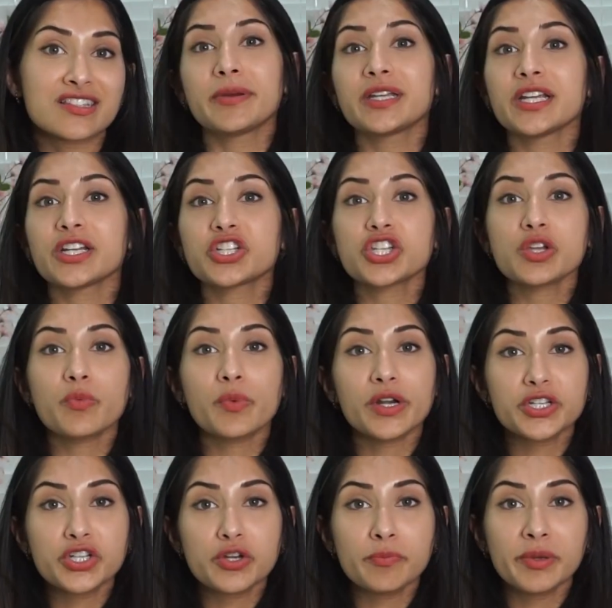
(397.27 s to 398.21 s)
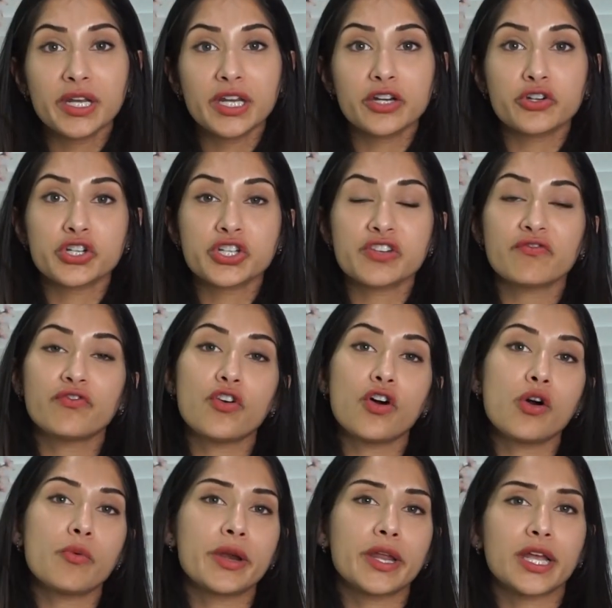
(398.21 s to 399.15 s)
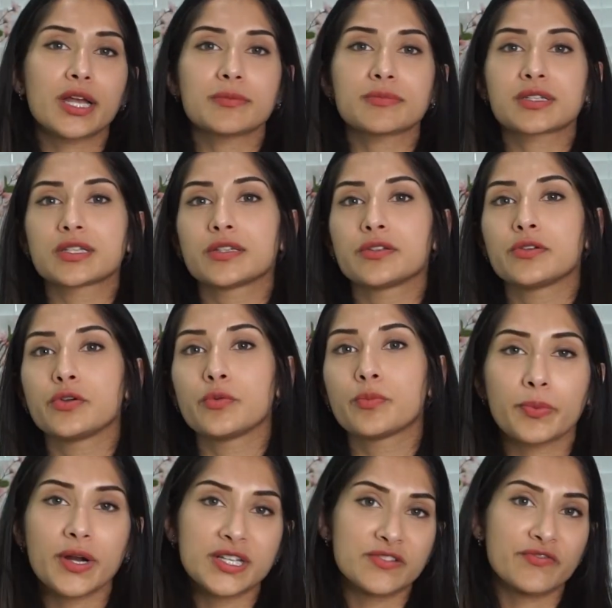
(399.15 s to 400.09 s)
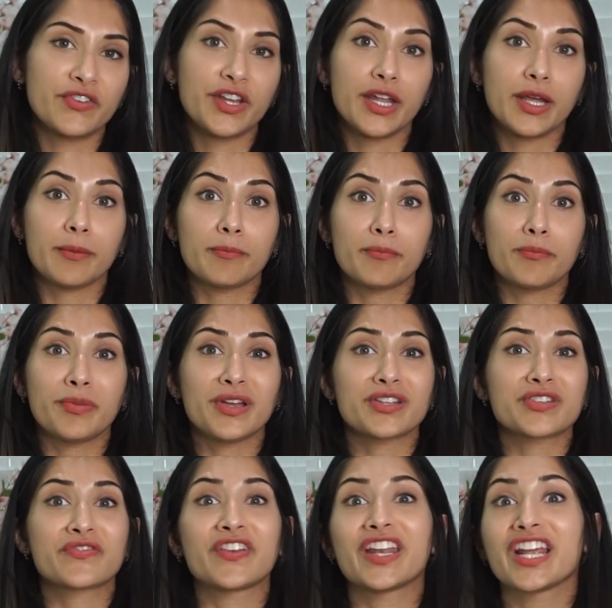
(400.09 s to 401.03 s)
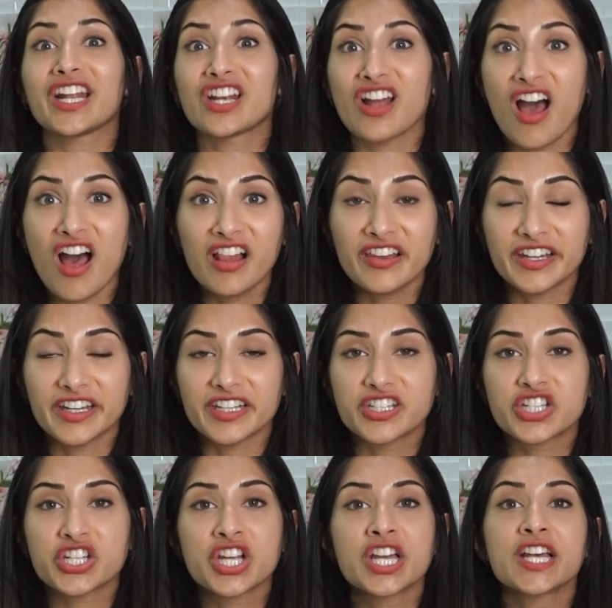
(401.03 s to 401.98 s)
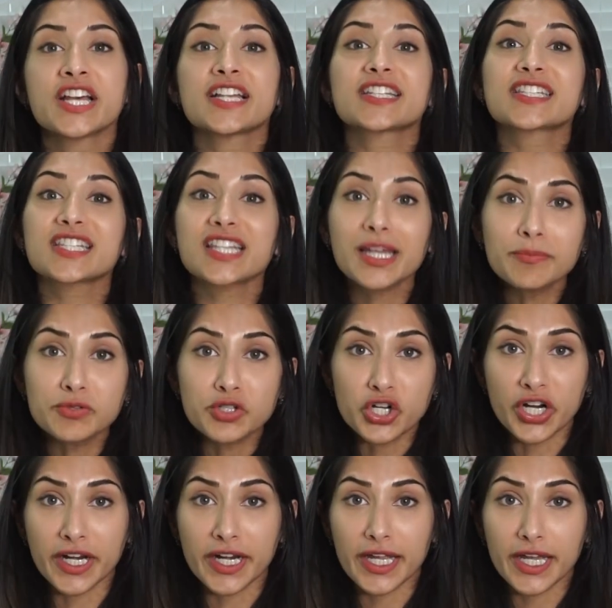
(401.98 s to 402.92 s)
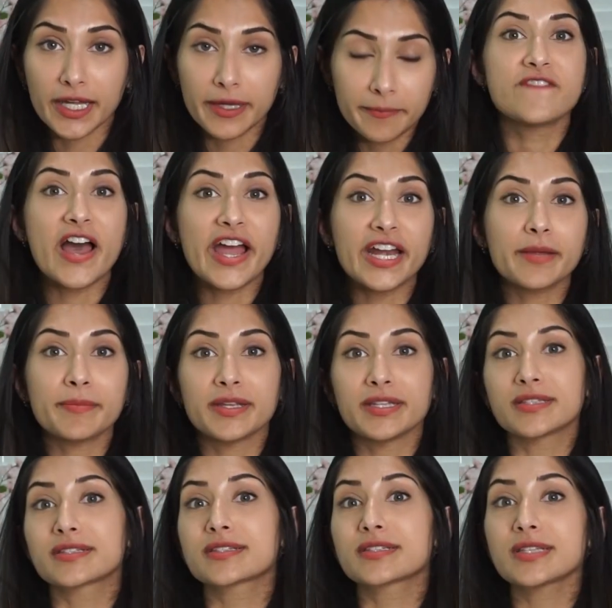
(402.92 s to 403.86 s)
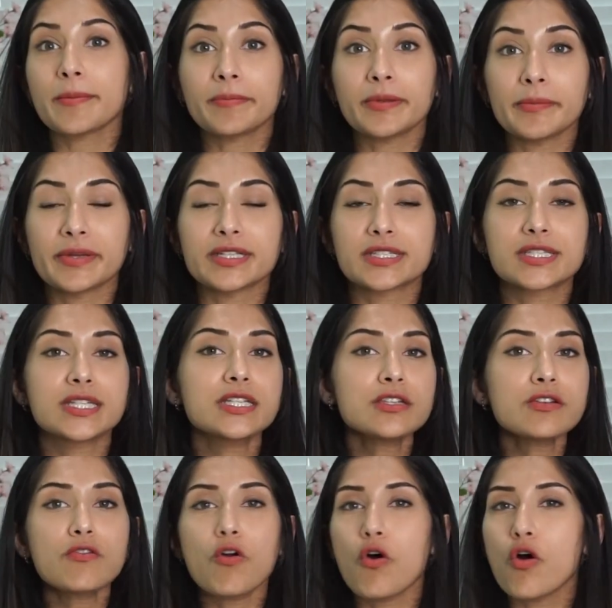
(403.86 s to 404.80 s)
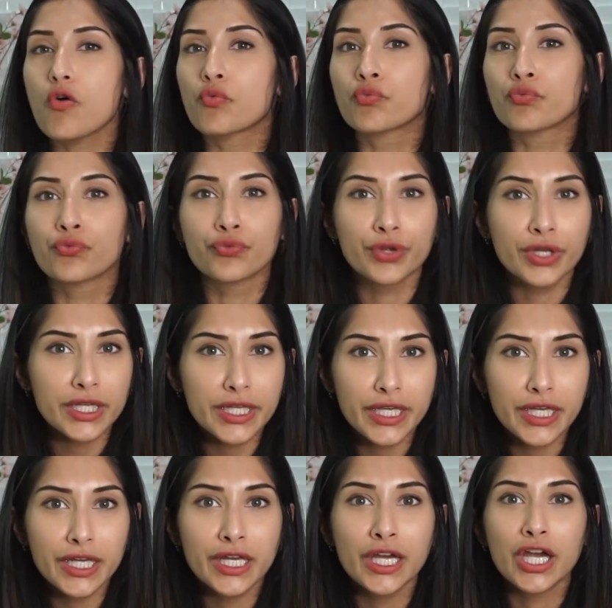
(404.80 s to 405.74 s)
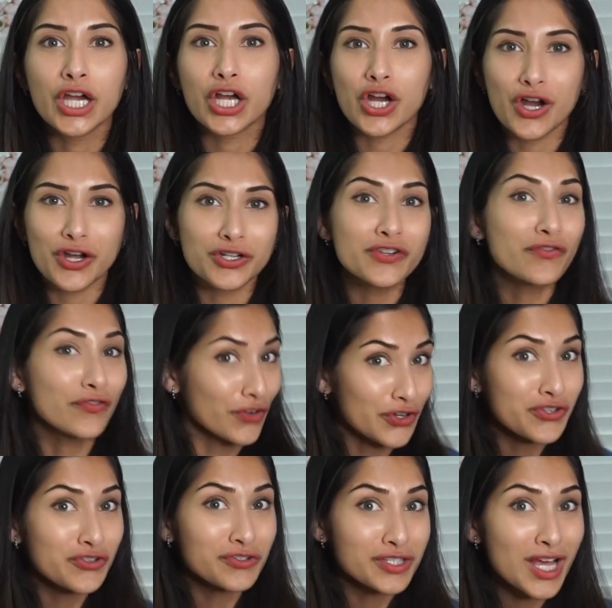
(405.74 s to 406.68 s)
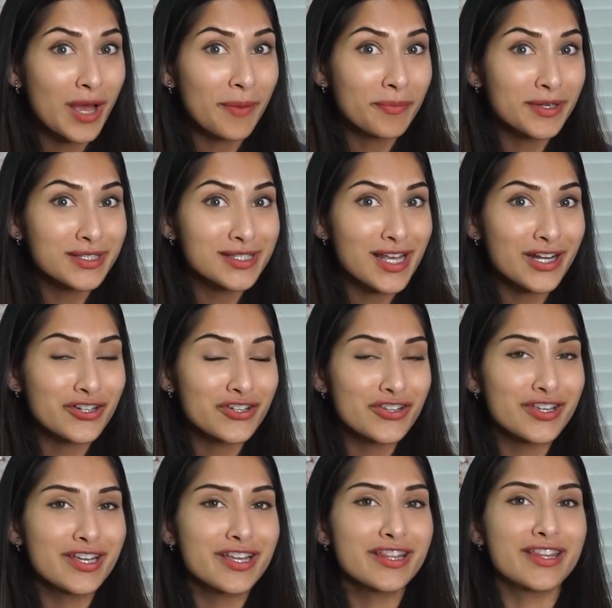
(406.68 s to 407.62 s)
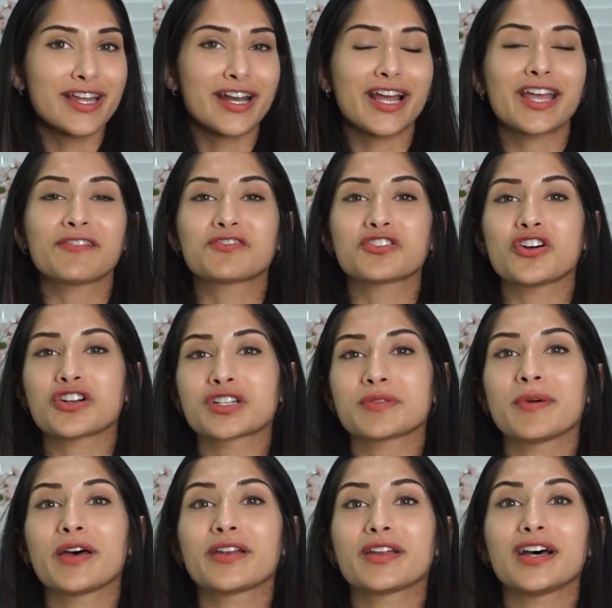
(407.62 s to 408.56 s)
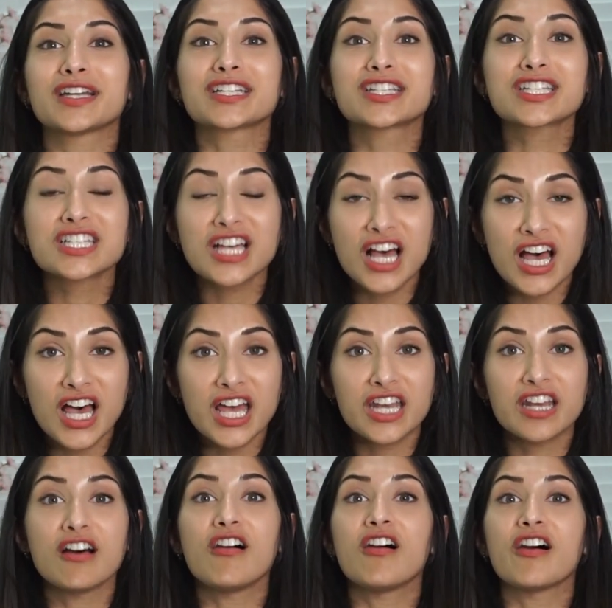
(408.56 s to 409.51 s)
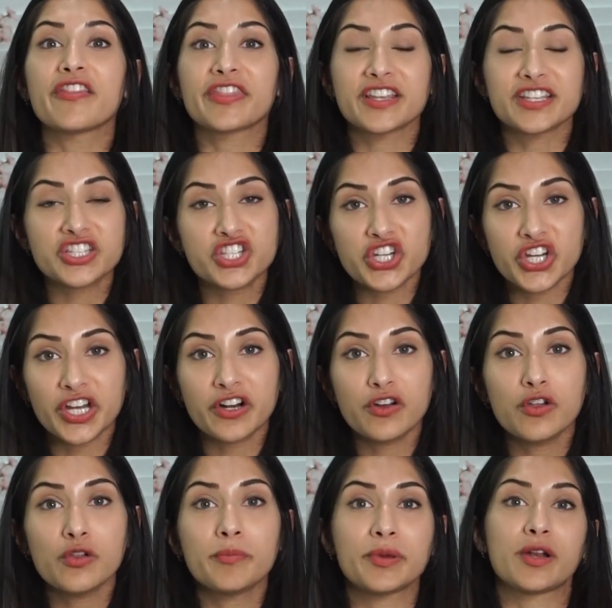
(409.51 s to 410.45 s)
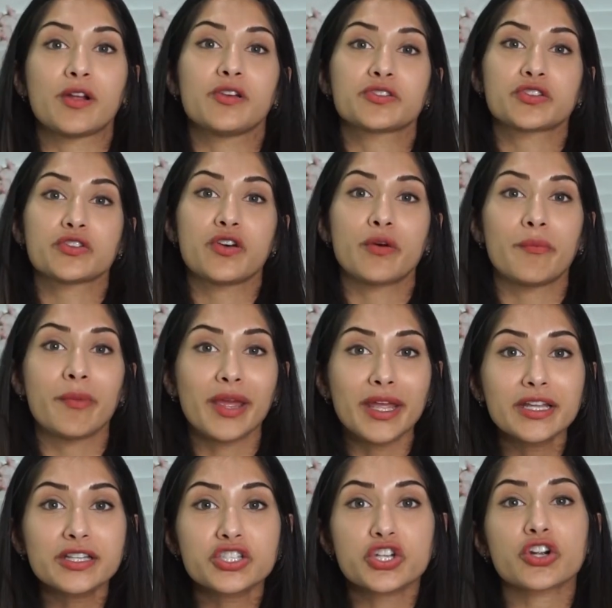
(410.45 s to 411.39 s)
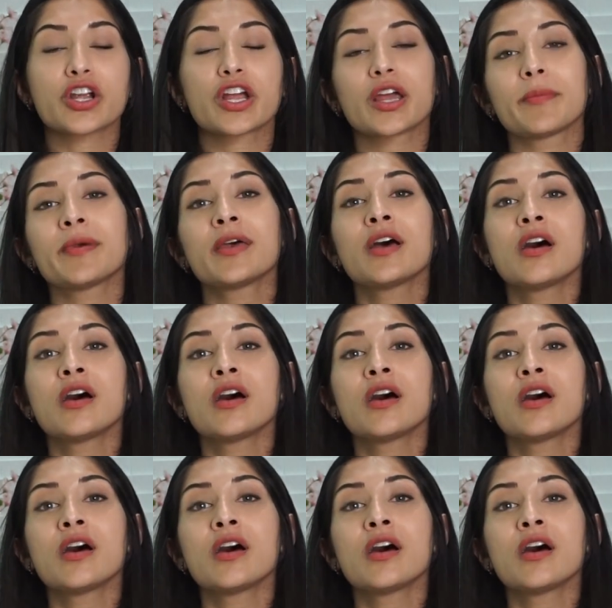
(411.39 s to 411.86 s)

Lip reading: Potentially, where does your pediatrician fall when it comes to breastfeeding knowledge, sleep training, vitamins, supplements? These are all really controversial topics, actually, that I have talked about a ton on this channel, but also on my Instagram,